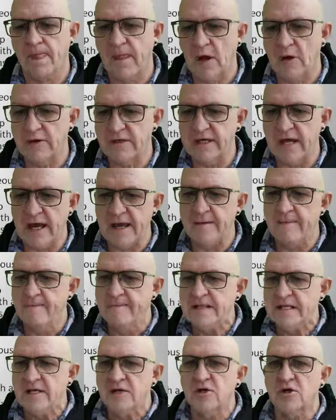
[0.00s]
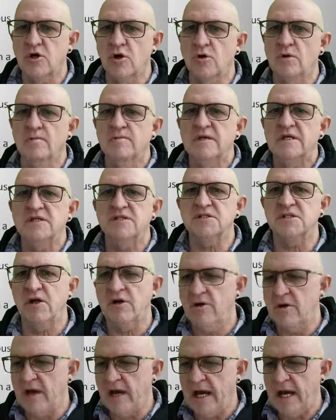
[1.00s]
Okay, cool.
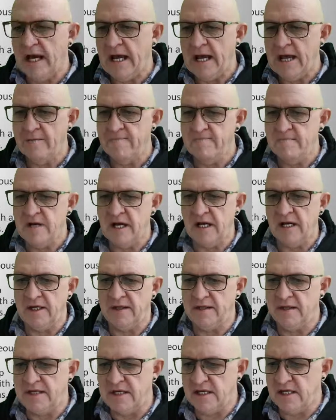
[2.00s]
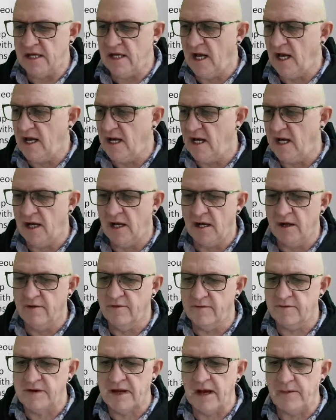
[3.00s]
So there
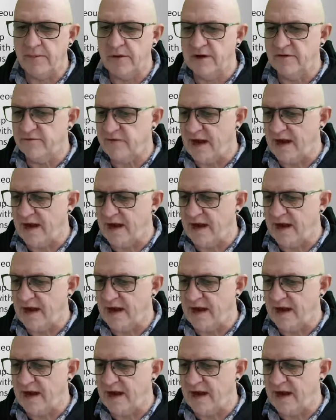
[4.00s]
are a couple of